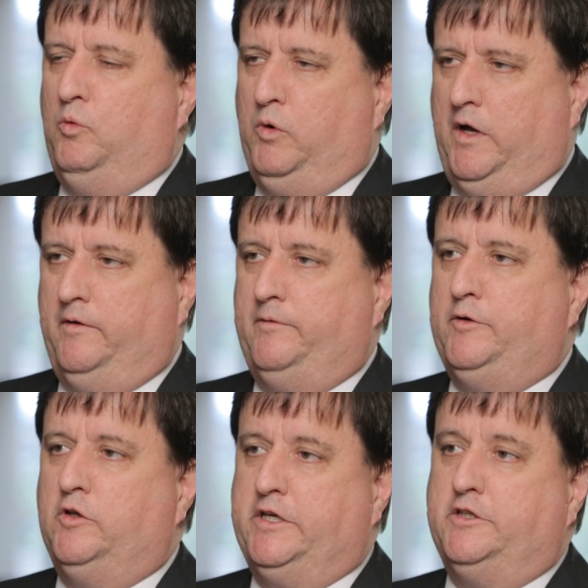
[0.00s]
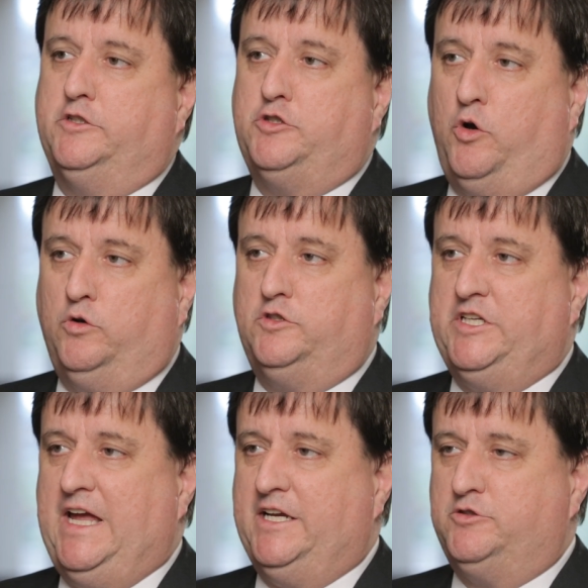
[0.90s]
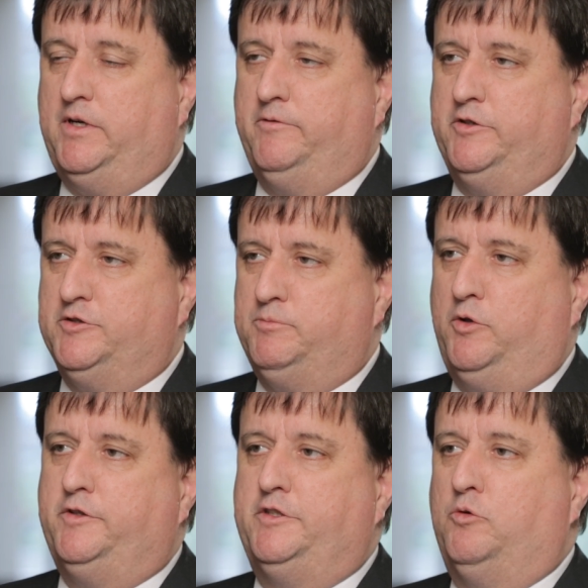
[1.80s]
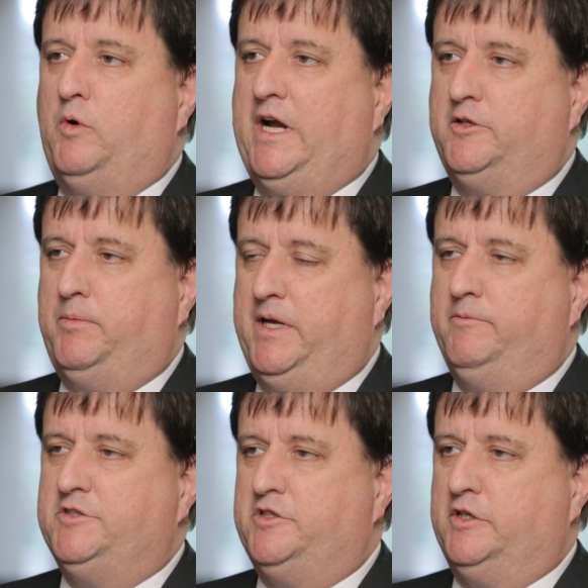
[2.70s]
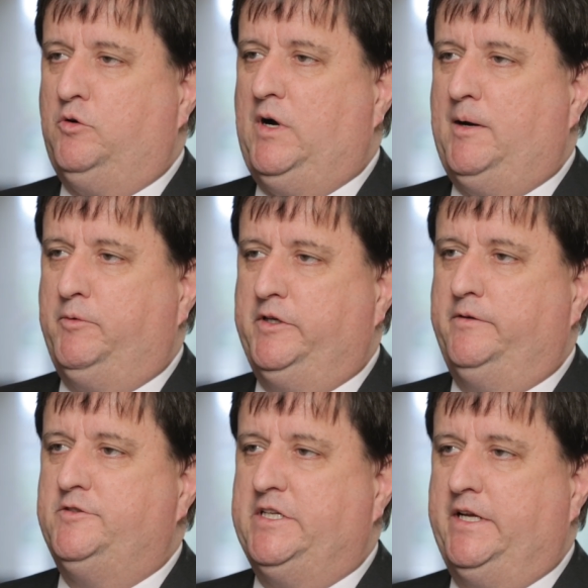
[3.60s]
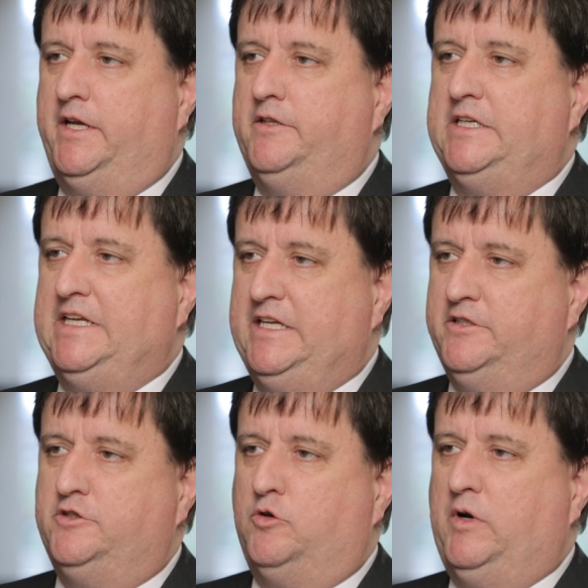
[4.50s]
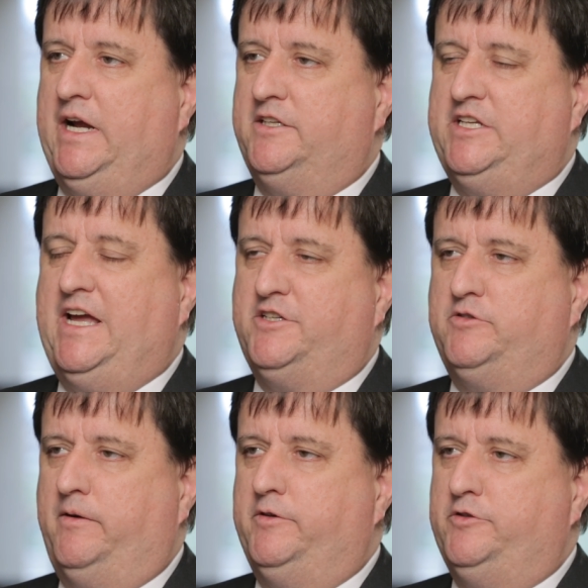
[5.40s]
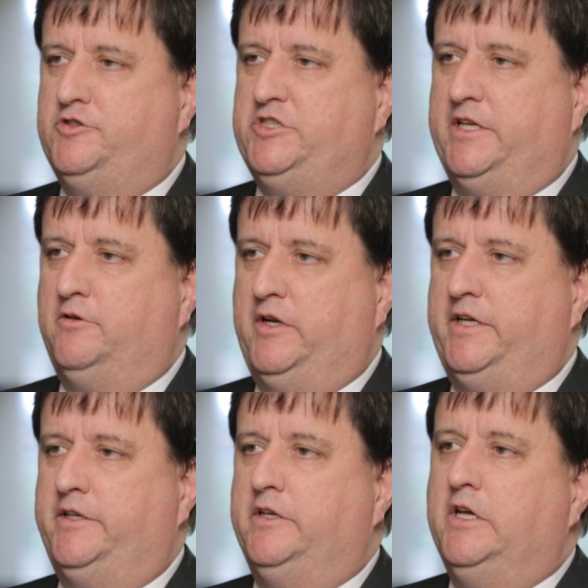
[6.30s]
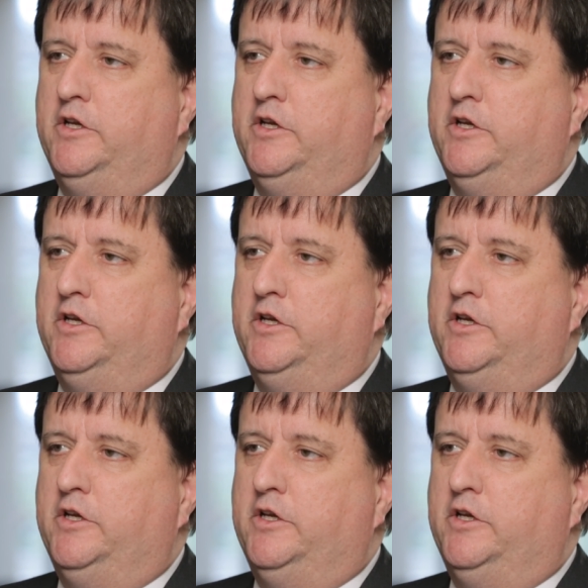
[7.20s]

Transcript: Well, if you look at the total tax revenues, both the direct payments of the cooperatives and the indirect tax revenues generated